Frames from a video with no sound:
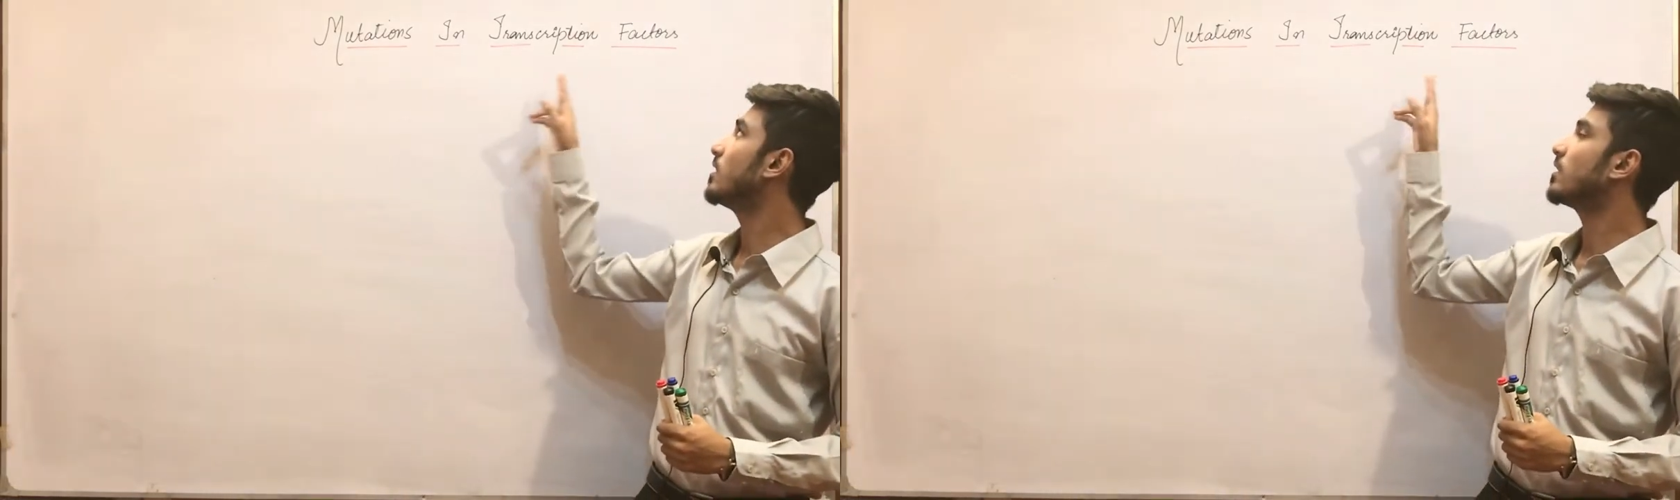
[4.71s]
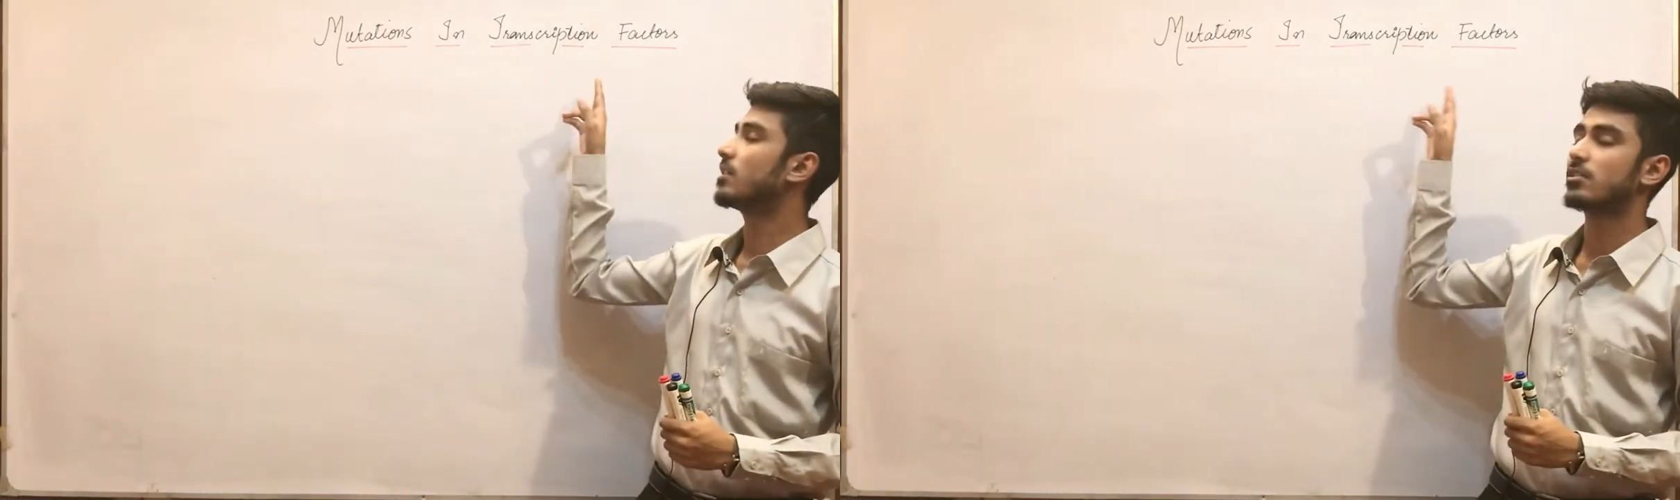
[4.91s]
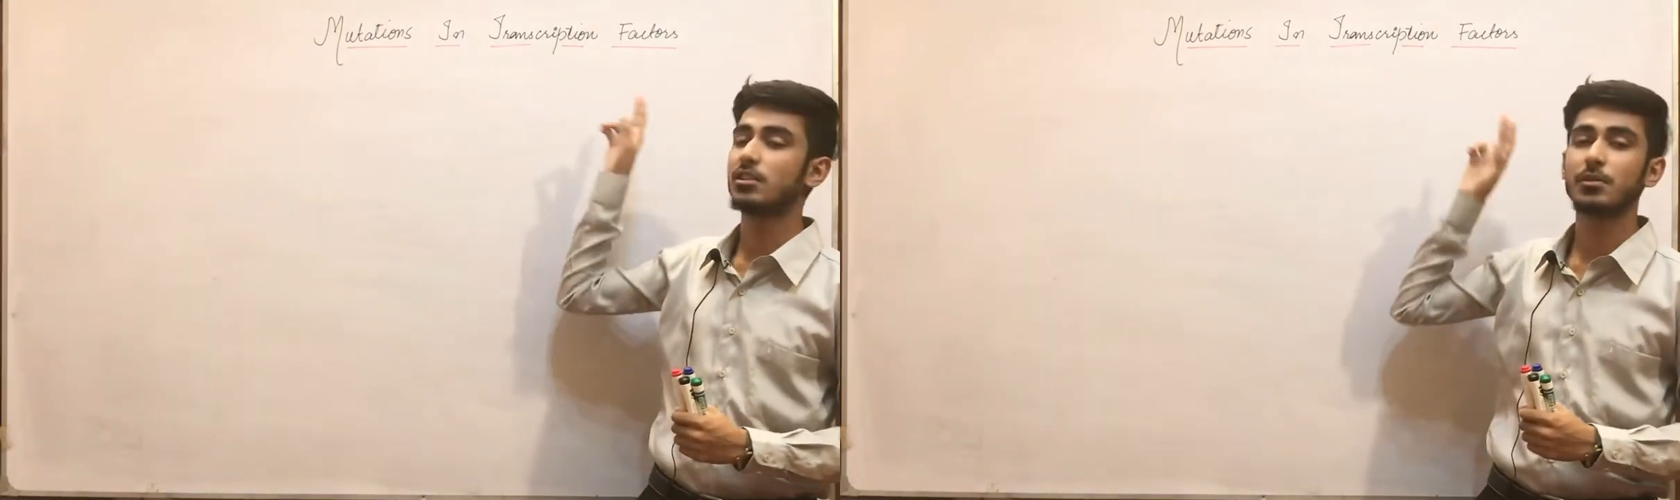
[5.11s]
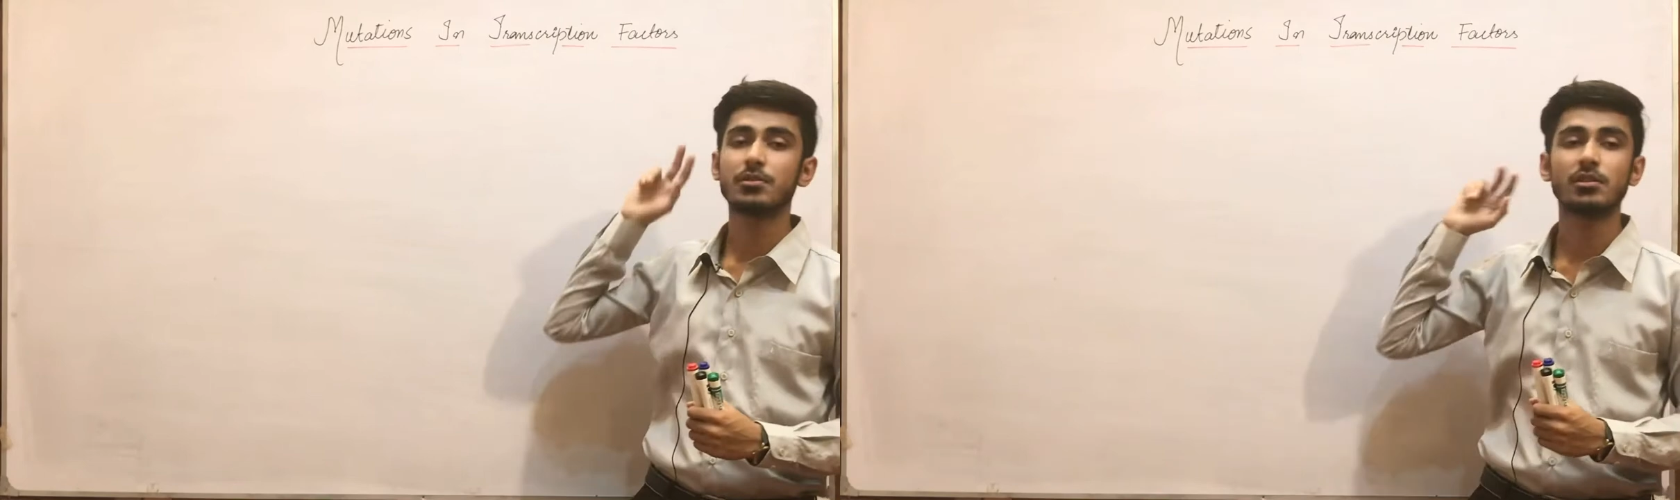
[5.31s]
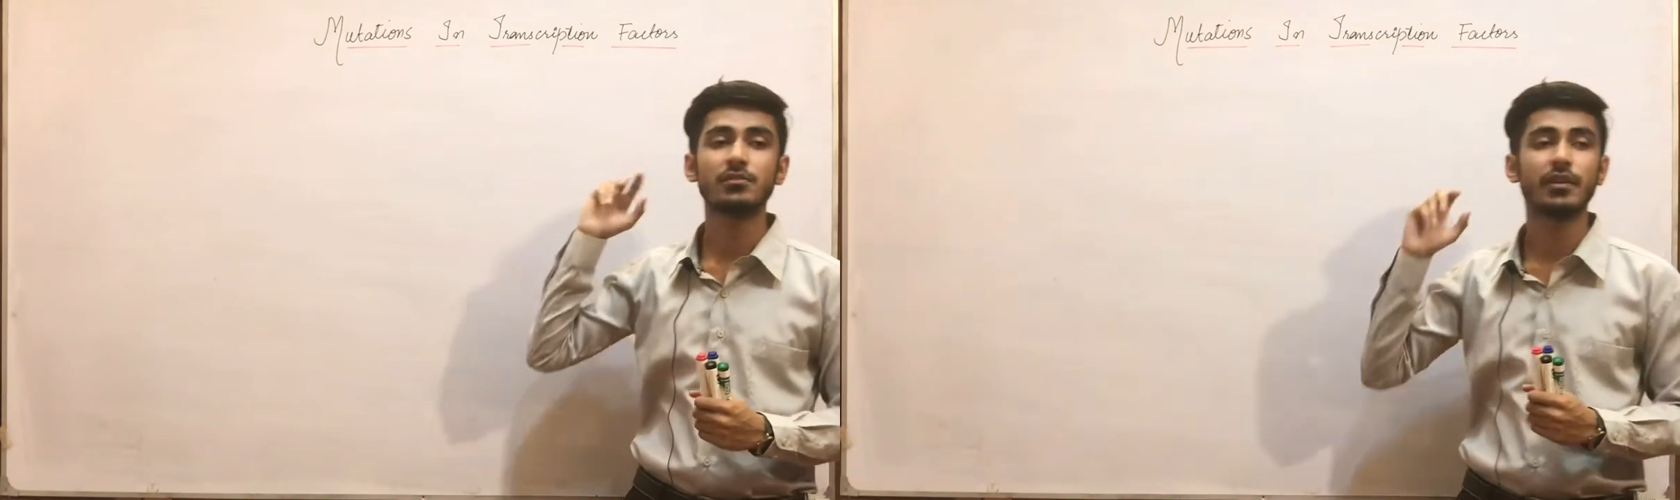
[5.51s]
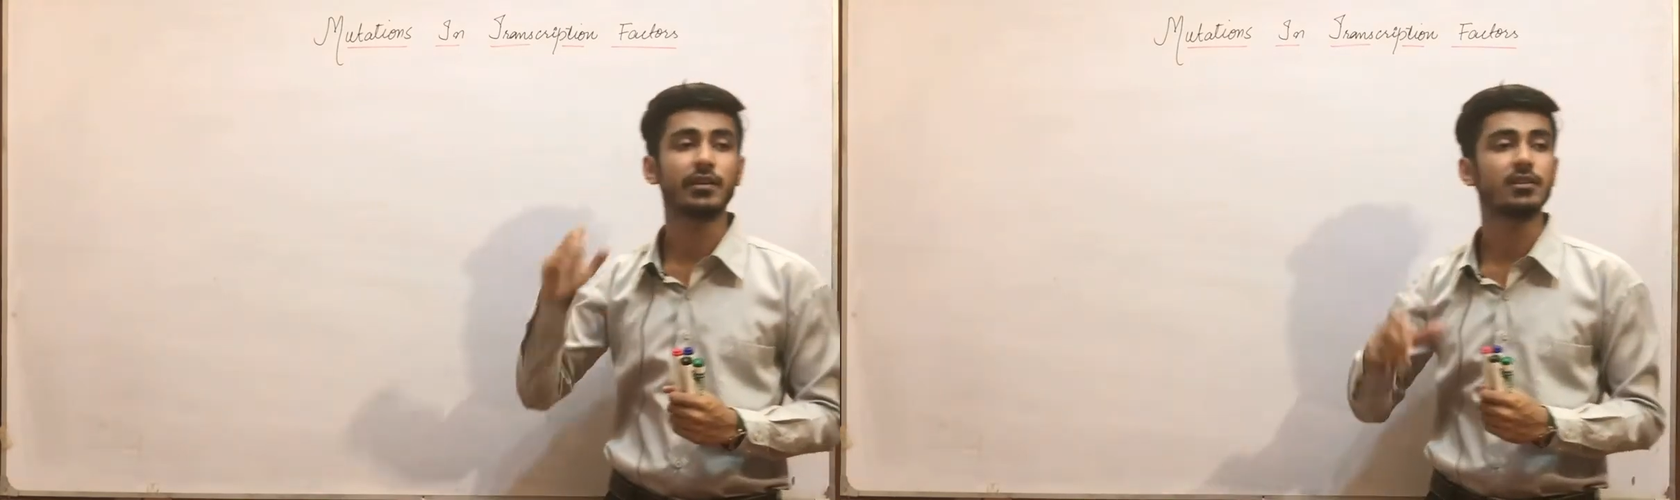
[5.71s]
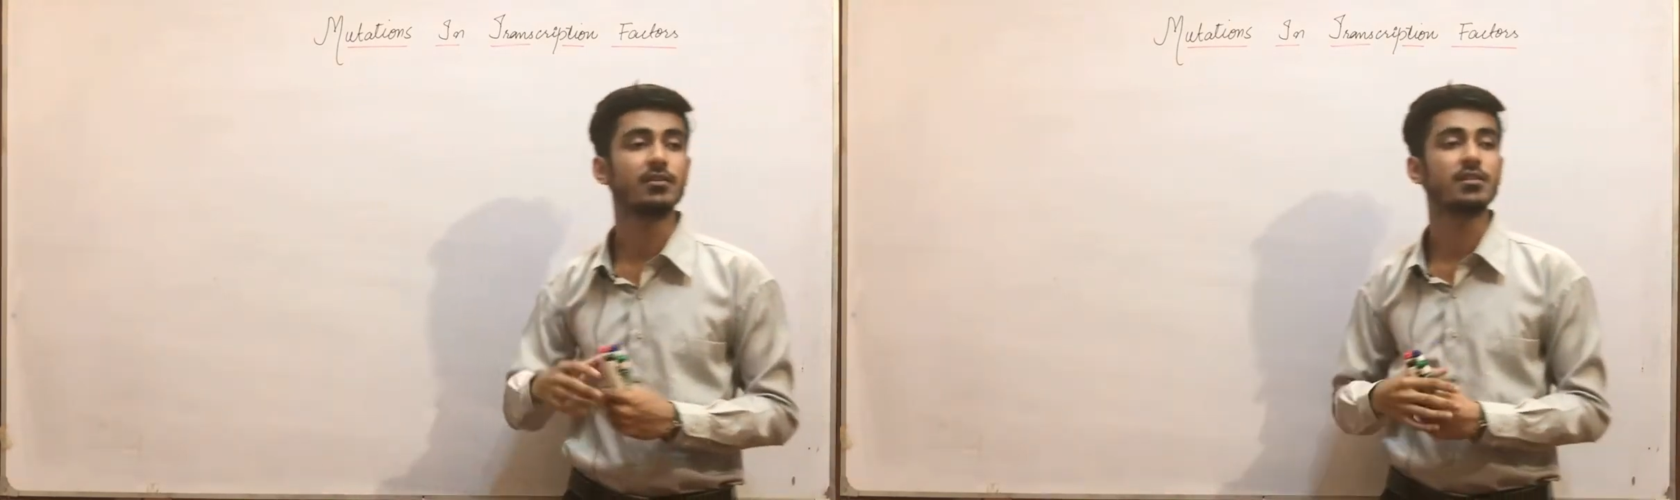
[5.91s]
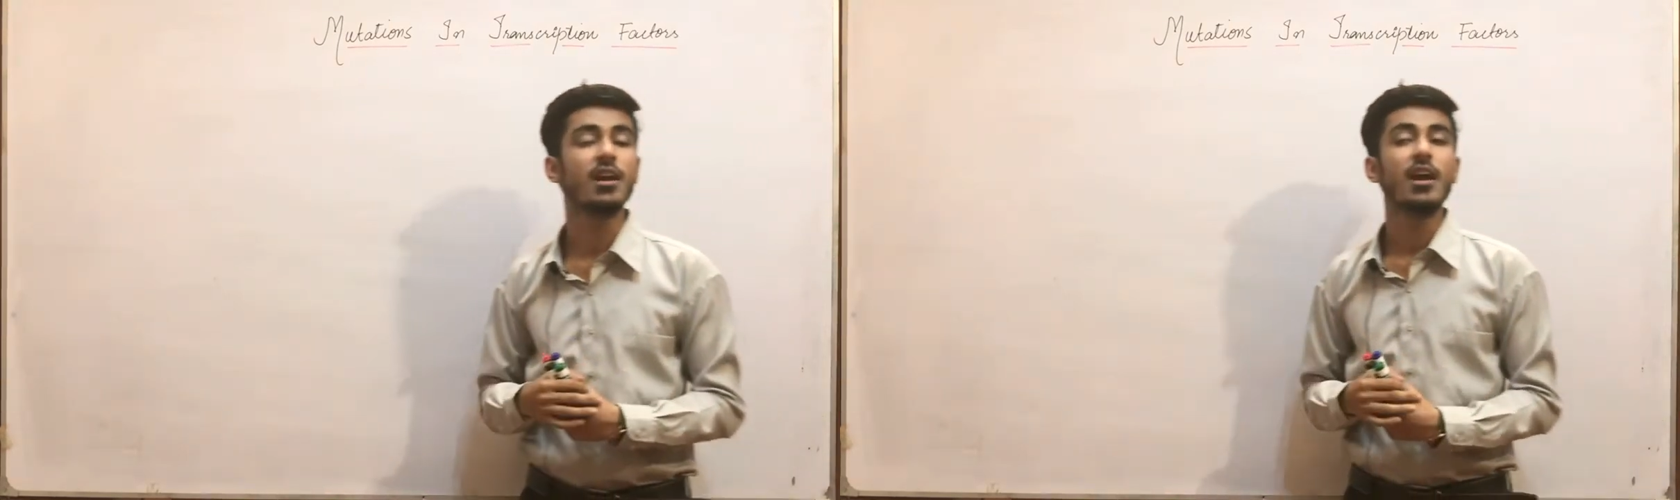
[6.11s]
transcription factors.